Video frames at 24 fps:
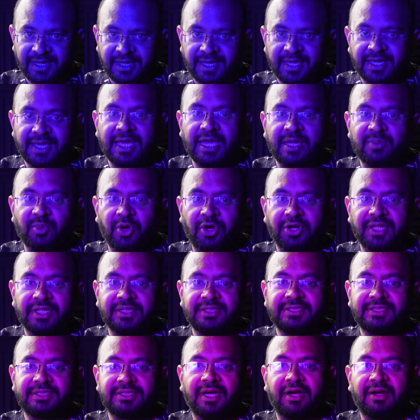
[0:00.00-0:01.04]
AI
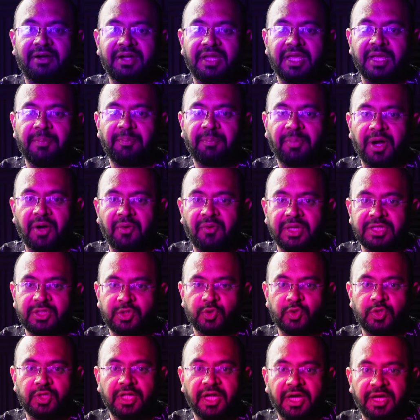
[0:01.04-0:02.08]
models are empowered to
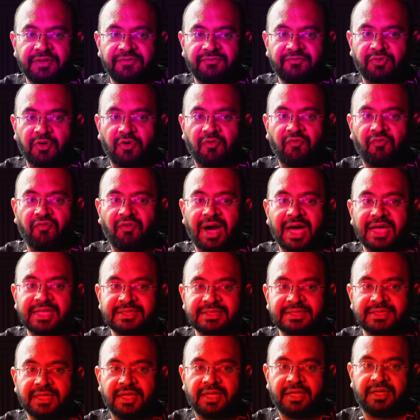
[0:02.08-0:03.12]
learn from
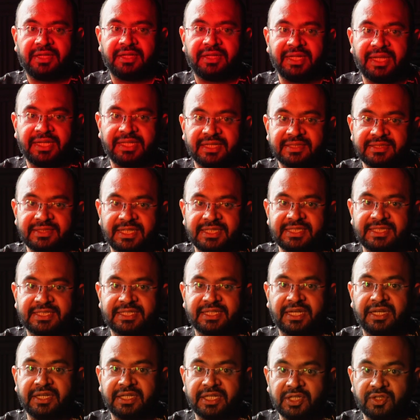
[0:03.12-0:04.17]
vast datasets,
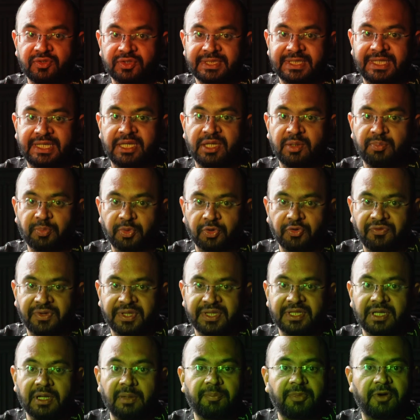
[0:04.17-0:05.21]
continuously improving
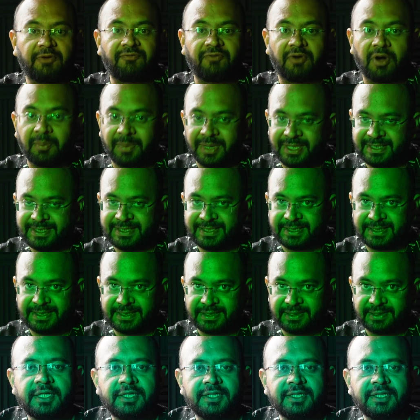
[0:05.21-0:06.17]
their performance.